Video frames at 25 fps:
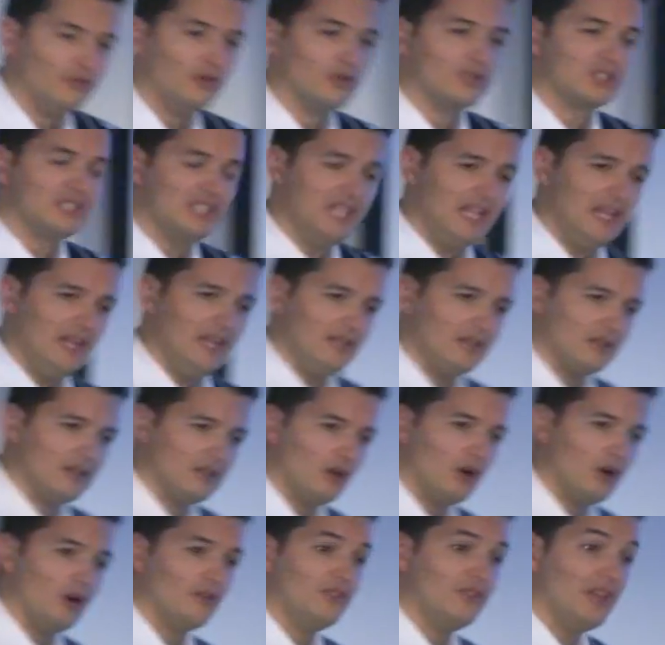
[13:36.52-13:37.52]

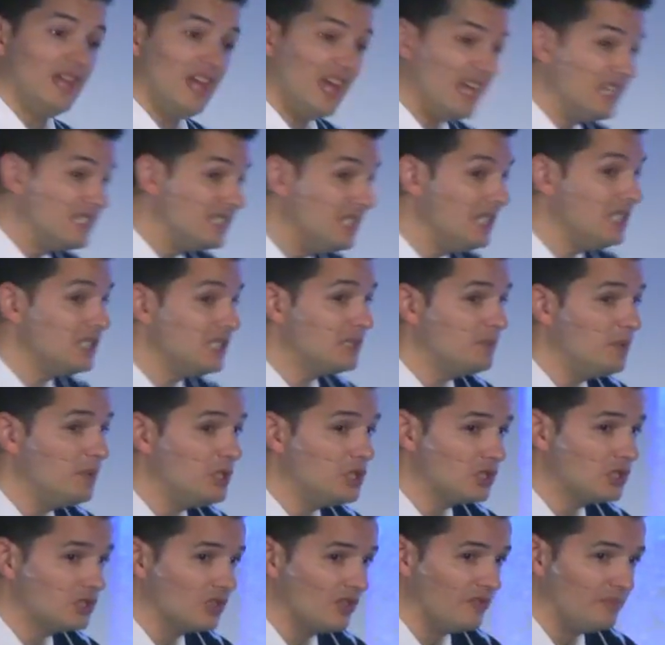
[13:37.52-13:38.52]
14 of the 18
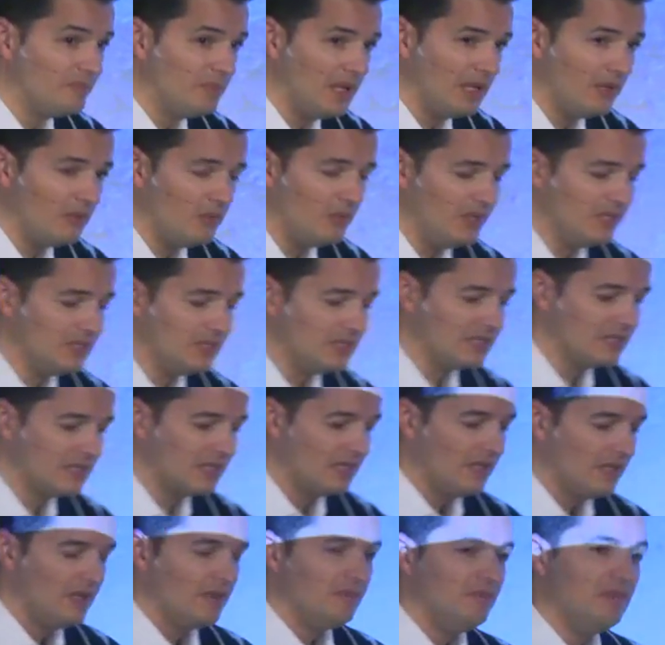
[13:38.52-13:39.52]
species of penguins
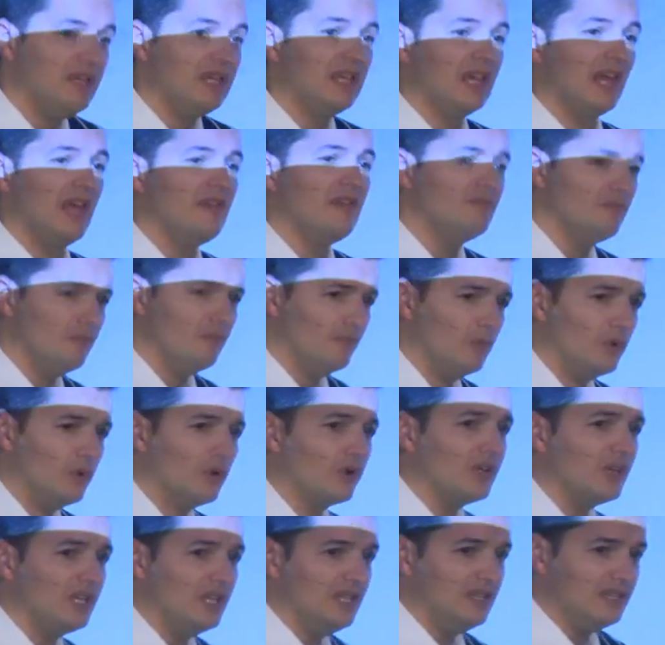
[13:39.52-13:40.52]
became
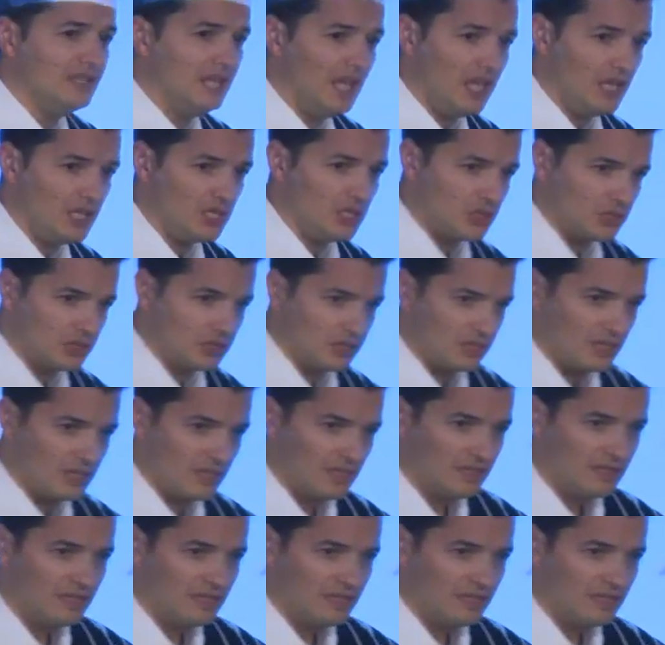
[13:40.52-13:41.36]
more endangered.